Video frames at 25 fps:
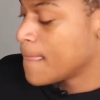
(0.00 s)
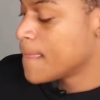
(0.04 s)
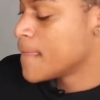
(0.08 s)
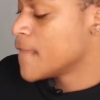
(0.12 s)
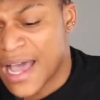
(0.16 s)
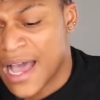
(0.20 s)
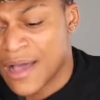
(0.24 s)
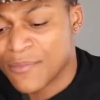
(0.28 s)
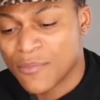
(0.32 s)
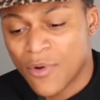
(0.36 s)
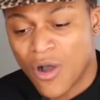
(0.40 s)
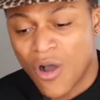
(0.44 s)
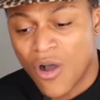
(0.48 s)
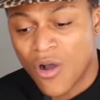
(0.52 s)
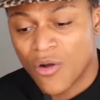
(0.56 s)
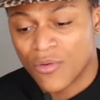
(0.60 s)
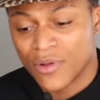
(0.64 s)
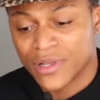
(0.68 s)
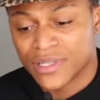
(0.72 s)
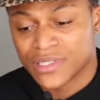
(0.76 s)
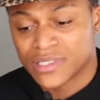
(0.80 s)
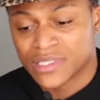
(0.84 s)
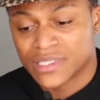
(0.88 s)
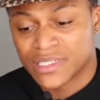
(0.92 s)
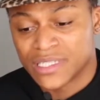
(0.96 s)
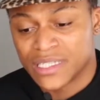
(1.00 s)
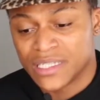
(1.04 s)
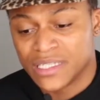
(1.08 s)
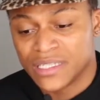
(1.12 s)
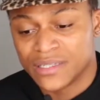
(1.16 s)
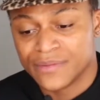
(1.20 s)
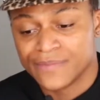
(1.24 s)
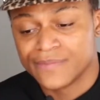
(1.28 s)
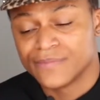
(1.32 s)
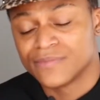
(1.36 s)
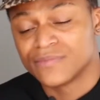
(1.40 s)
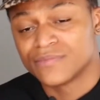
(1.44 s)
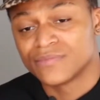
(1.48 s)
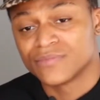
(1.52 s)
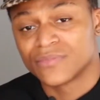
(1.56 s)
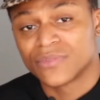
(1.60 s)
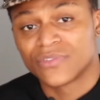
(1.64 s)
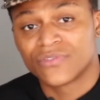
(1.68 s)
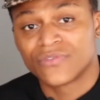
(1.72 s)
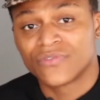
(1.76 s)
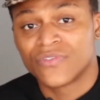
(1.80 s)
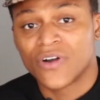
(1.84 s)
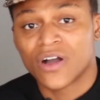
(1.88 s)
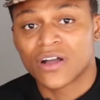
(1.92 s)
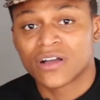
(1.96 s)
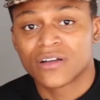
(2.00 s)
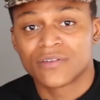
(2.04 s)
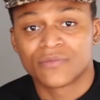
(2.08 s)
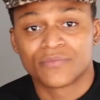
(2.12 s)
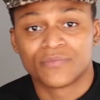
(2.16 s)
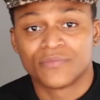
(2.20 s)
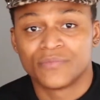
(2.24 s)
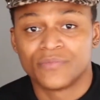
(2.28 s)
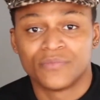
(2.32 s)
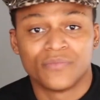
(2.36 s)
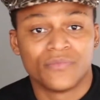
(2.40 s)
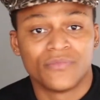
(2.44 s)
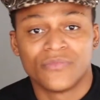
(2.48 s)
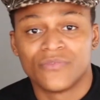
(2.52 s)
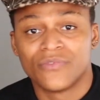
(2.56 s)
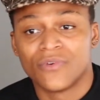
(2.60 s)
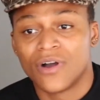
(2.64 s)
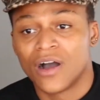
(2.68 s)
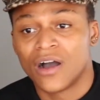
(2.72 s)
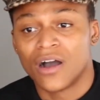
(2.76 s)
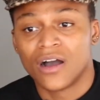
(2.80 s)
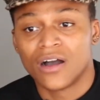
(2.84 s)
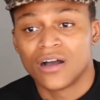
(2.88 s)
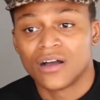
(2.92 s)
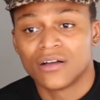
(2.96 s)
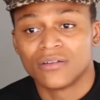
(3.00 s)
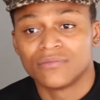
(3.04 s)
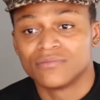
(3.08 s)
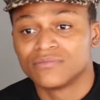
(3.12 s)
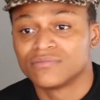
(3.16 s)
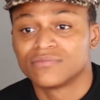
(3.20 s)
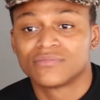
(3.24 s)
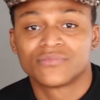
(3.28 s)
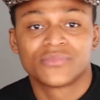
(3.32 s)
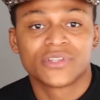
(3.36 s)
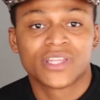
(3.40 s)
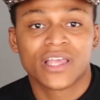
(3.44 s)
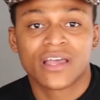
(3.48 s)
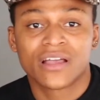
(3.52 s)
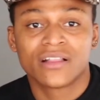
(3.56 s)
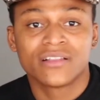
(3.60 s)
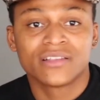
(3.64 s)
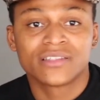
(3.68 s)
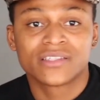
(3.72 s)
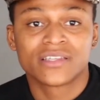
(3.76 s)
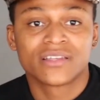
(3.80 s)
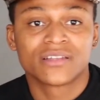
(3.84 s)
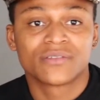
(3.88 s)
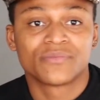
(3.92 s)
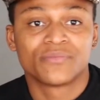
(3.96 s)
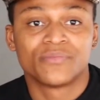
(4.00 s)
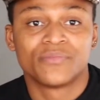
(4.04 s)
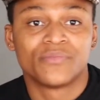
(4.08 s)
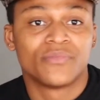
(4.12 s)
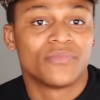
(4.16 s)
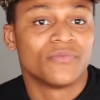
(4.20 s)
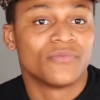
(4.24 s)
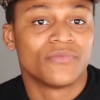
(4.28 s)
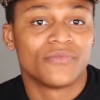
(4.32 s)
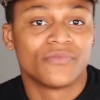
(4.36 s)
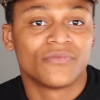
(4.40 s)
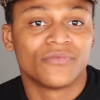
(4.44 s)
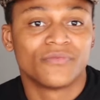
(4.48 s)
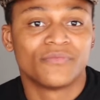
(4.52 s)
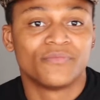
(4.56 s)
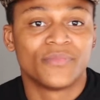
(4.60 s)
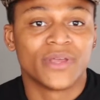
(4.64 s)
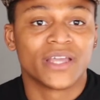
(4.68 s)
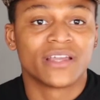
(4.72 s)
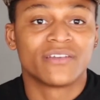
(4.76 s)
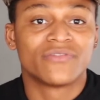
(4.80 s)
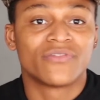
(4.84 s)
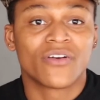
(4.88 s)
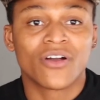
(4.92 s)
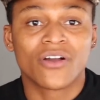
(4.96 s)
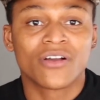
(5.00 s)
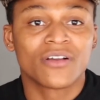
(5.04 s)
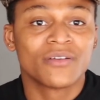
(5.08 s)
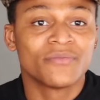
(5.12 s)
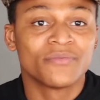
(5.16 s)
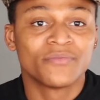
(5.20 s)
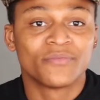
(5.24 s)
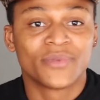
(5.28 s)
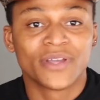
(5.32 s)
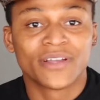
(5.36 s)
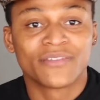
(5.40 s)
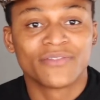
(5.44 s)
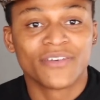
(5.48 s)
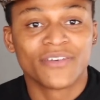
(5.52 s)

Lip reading: I'm always team. What the hell is it? Big Pharma.